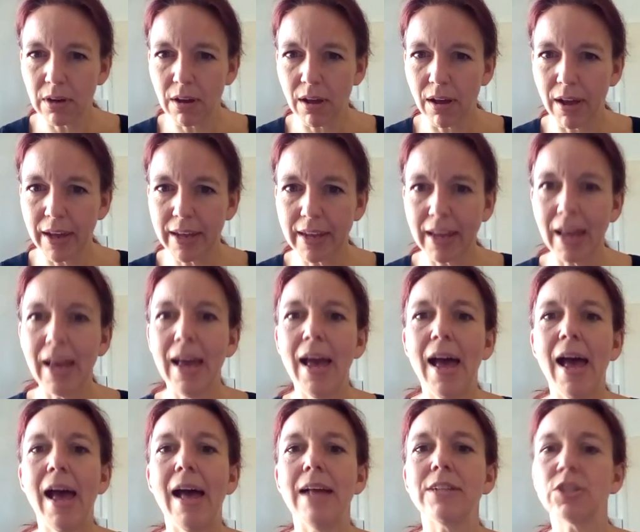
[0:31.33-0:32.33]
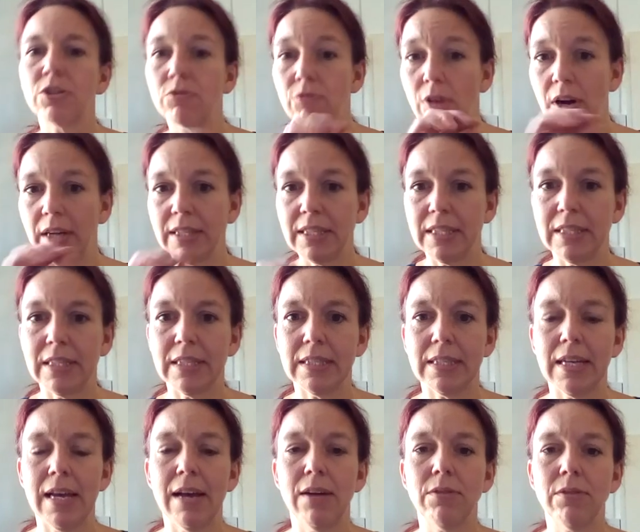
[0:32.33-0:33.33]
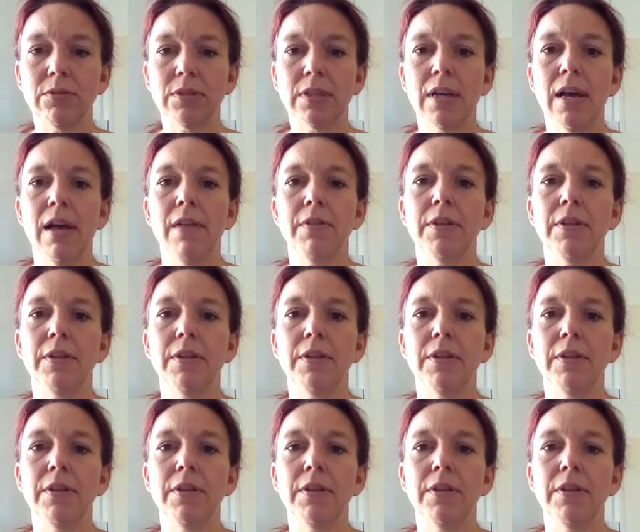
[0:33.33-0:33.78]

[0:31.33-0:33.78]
like and to writing the sounds,